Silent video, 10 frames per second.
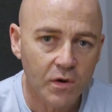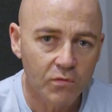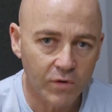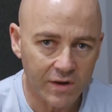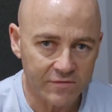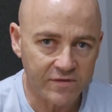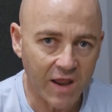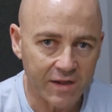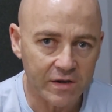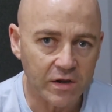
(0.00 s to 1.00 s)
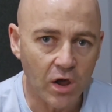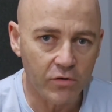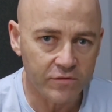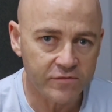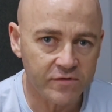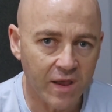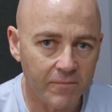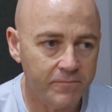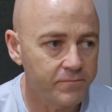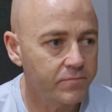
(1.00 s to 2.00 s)
really starting to notice
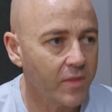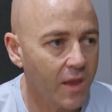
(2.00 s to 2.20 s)
a